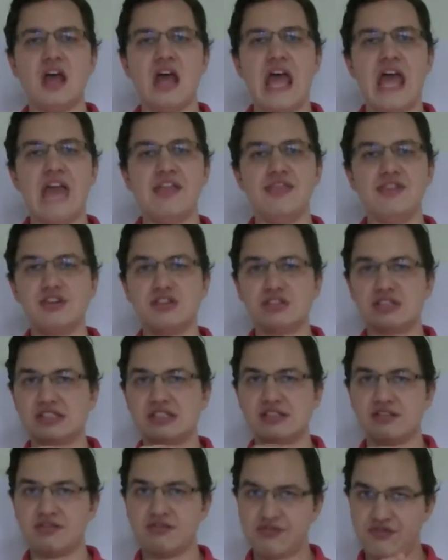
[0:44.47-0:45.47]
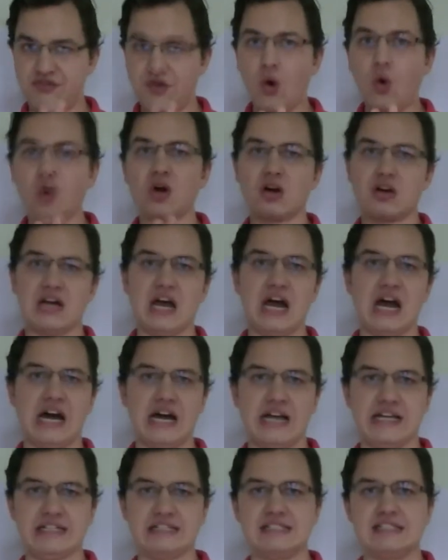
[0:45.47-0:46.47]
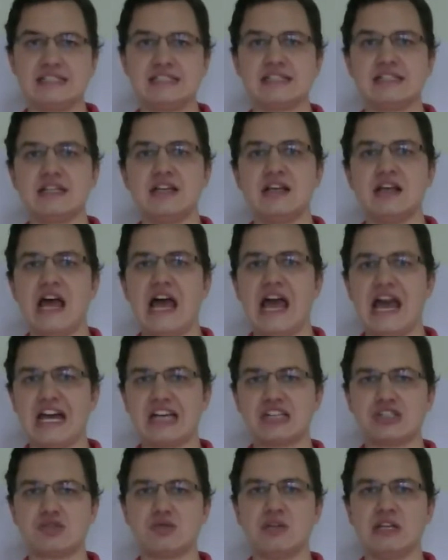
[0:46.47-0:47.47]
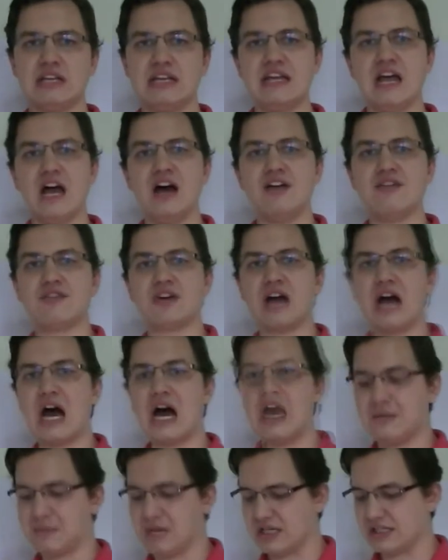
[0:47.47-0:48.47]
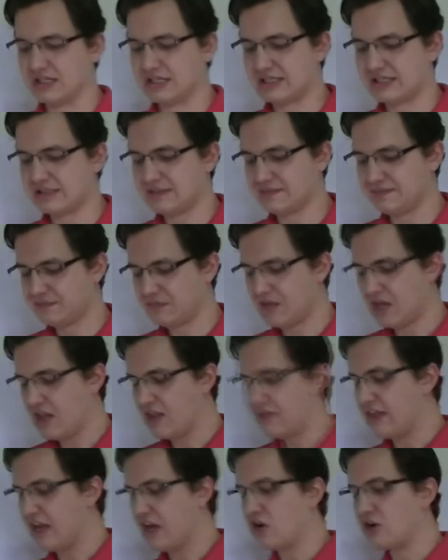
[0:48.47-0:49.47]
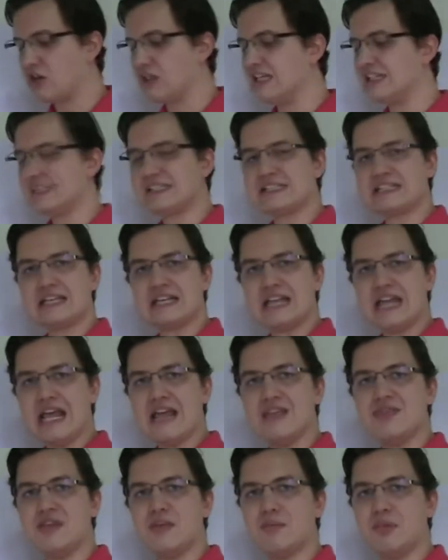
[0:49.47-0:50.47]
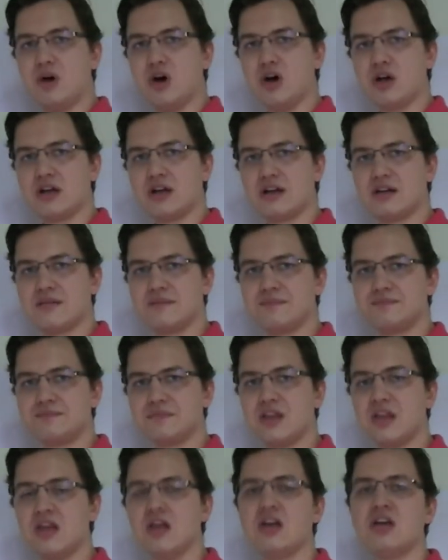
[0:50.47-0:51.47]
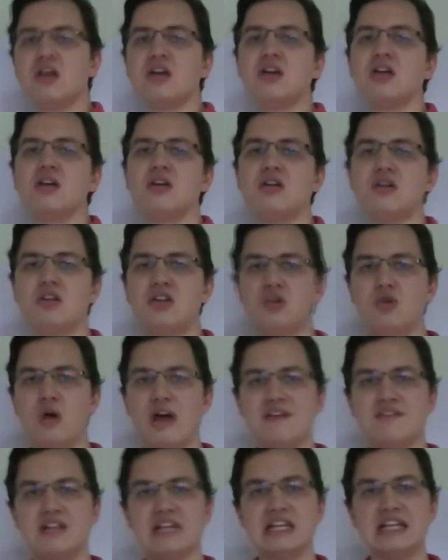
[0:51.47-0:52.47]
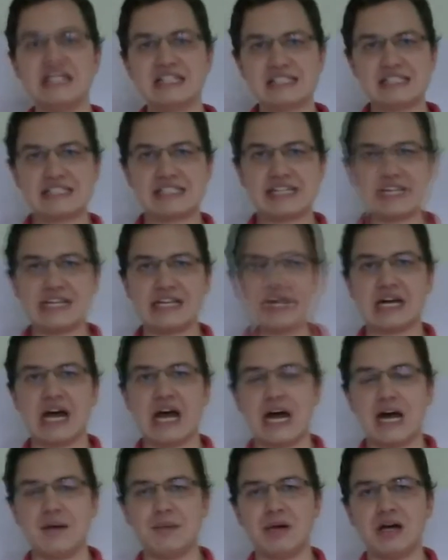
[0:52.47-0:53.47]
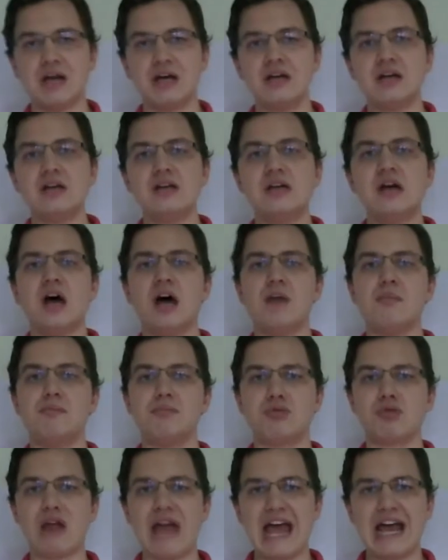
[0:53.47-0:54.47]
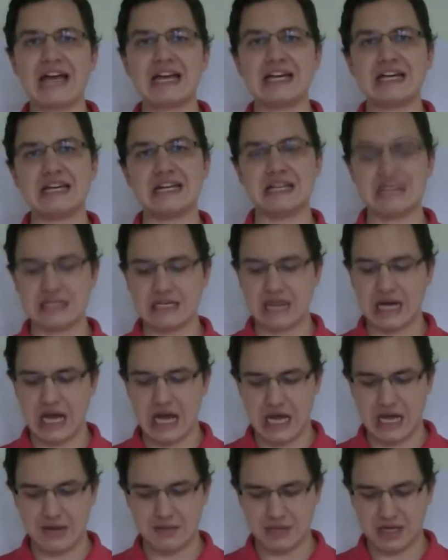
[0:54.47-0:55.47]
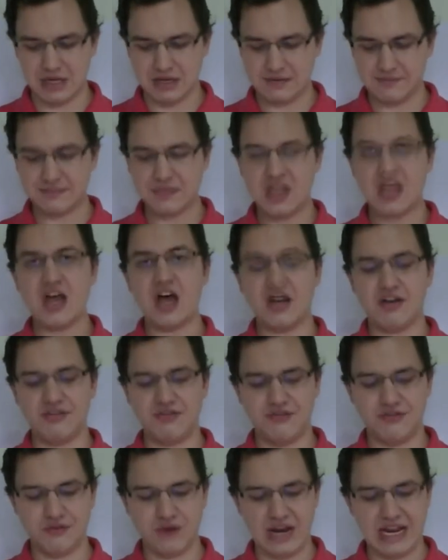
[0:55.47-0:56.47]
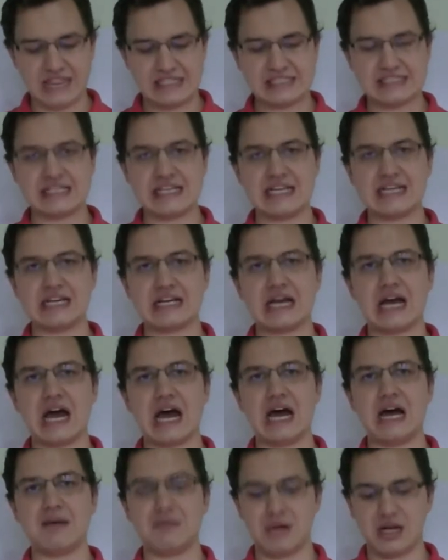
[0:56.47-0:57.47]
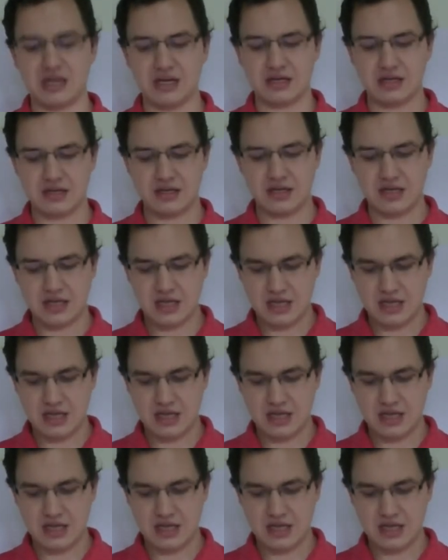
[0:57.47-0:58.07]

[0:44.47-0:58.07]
And there's 4 kinds, actually, of commas. They are listed in the book. You have a listing comma, a bracketing comma, a phrasing comma,